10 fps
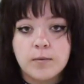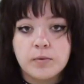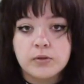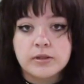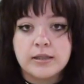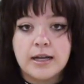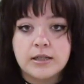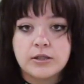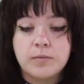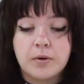temples, and
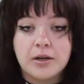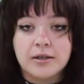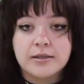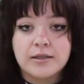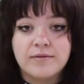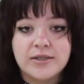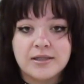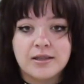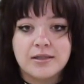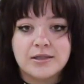national parks and
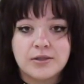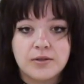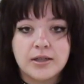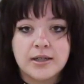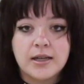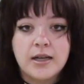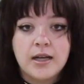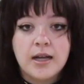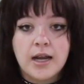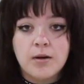visit the historic
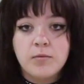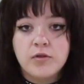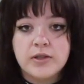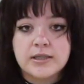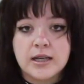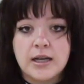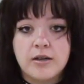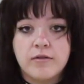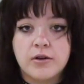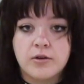and moving
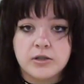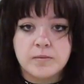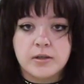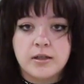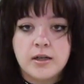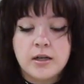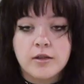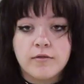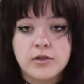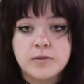site of Hiroshima,
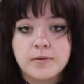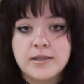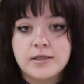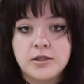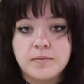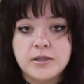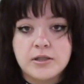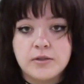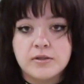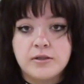the first place
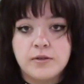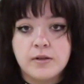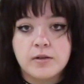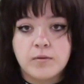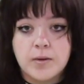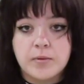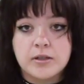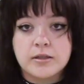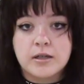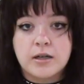humans used nuclear
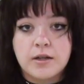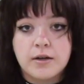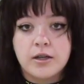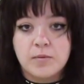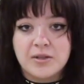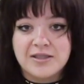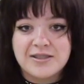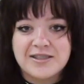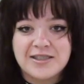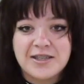weapons on other
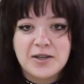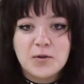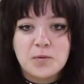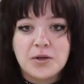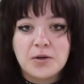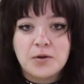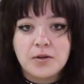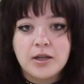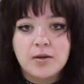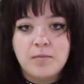humans. We are
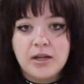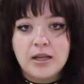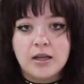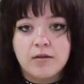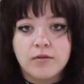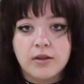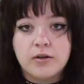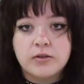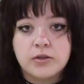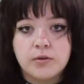holding a meeting for
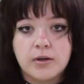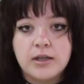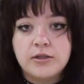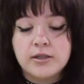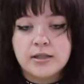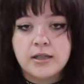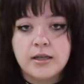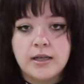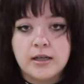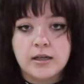those who are interested
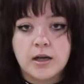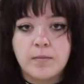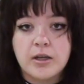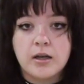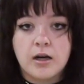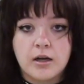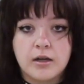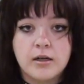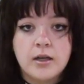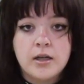in coming
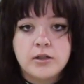on